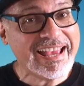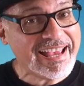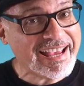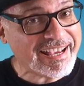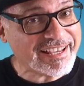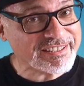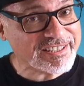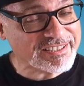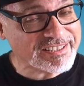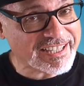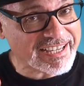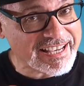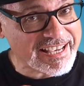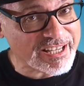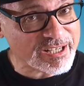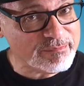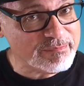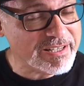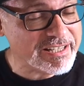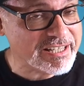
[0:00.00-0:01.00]
and the
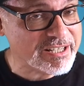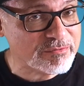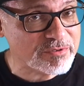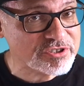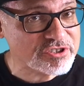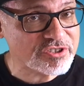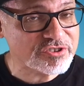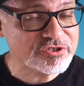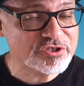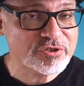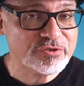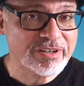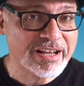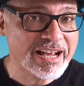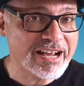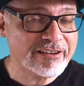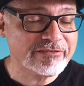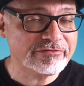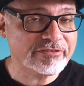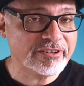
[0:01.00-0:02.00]
Diana Mini, which can shoot
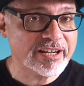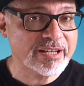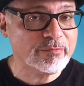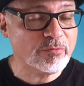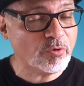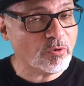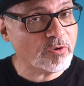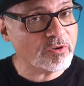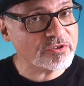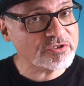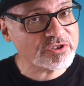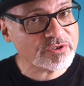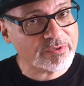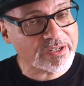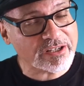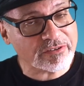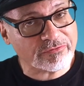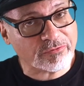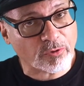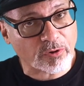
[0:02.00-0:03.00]
half-frame or
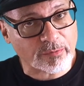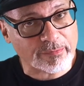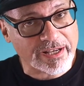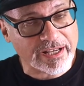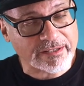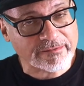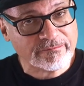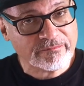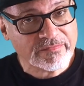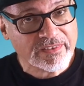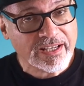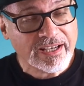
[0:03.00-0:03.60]
square format.